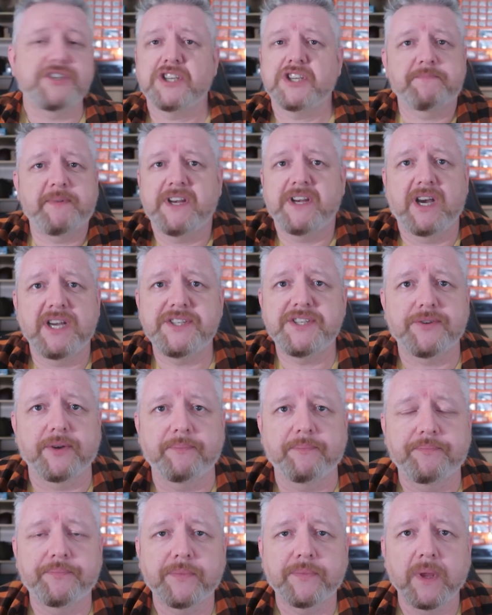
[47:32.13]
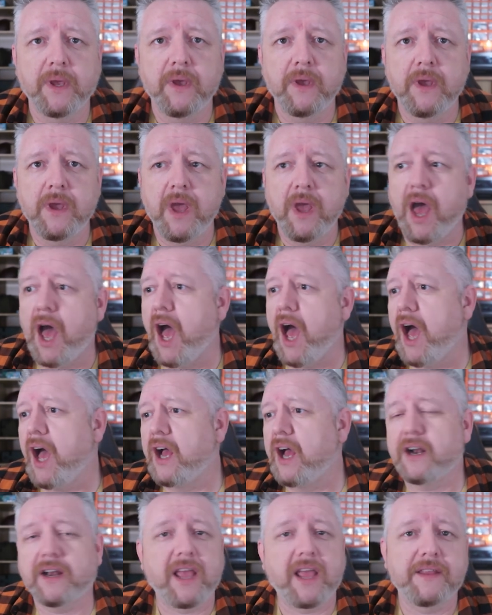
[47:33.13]
Just be nice to them.
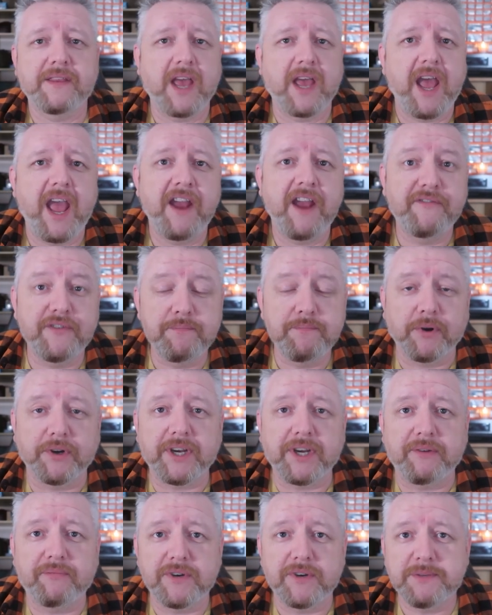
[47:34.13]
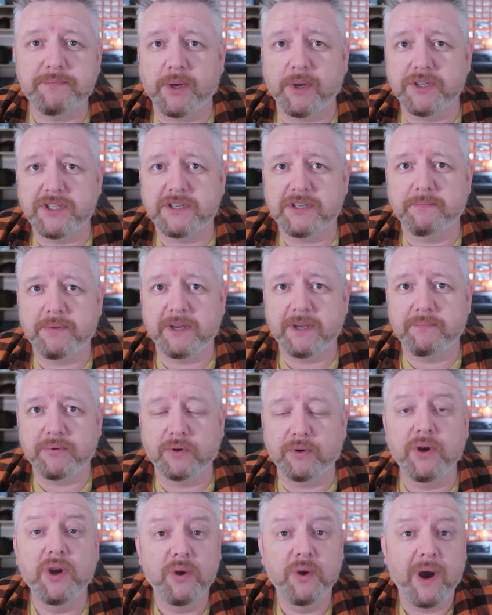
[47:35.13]
Uh, everybody responds to
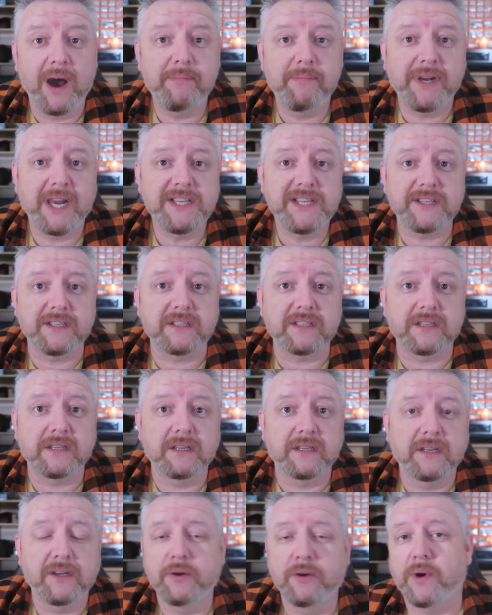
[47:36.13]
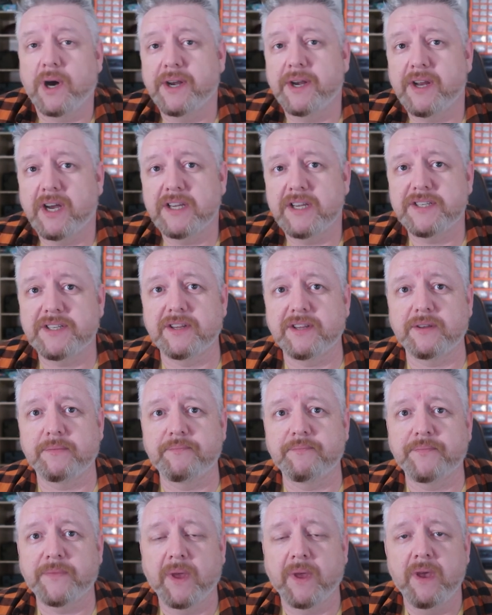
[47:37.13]
people who are pleasant, who are nice to
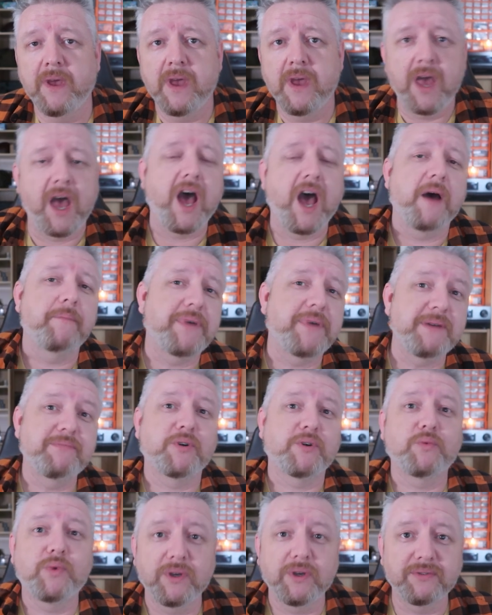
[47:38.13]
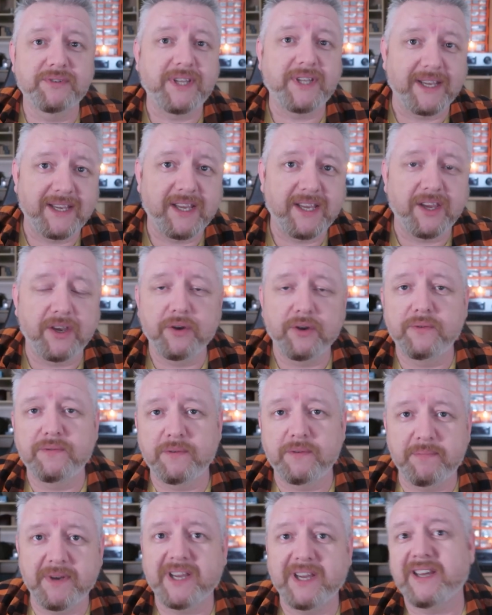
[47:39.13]
them. Uh, people will dig you
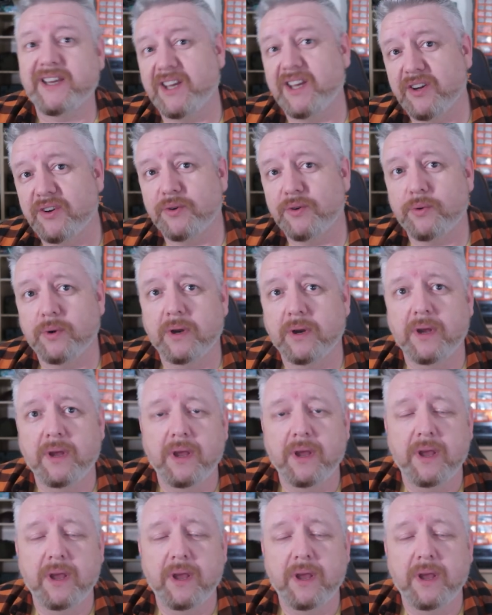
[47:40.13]
for being you